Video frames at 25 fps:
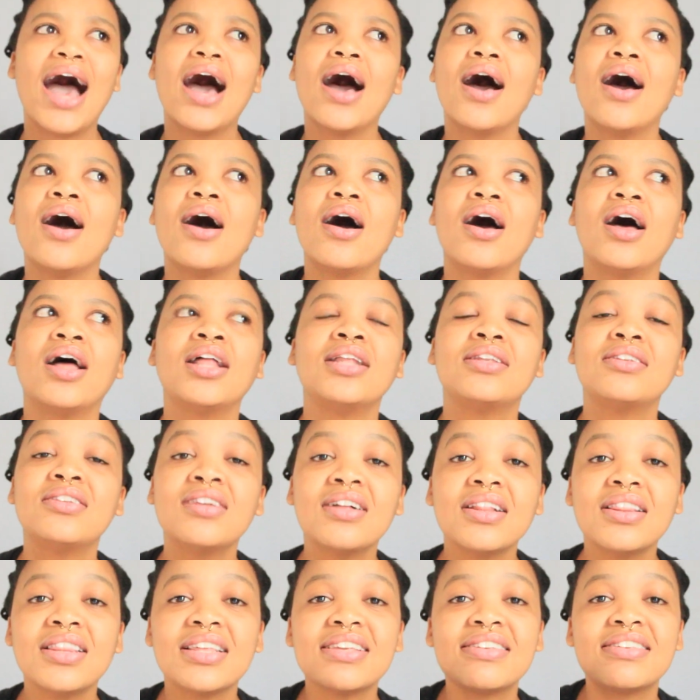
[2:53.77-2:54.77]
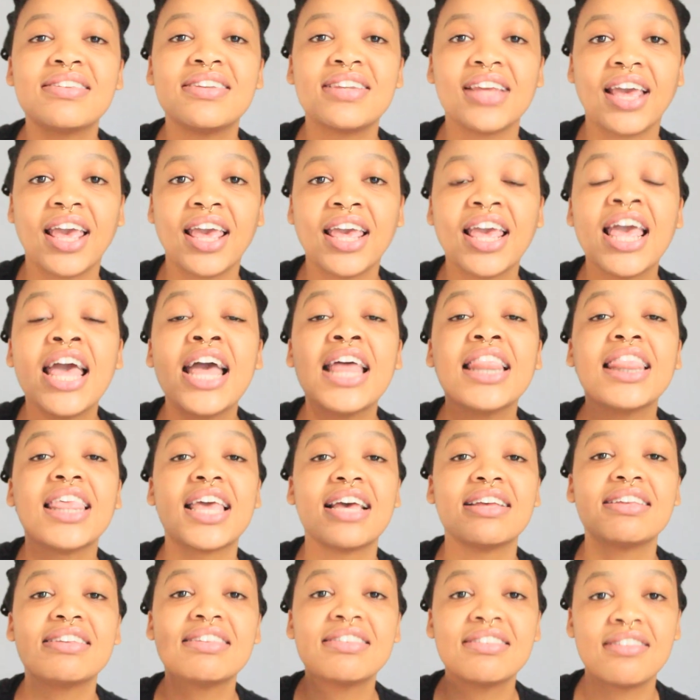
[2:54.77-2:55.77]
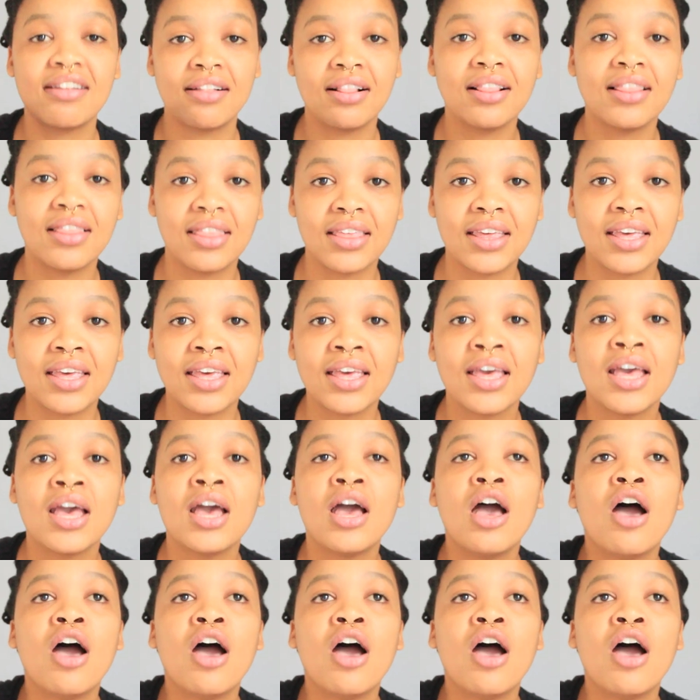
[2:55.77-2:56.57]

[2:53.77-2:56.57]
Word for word: Uh, till this day, they are still there.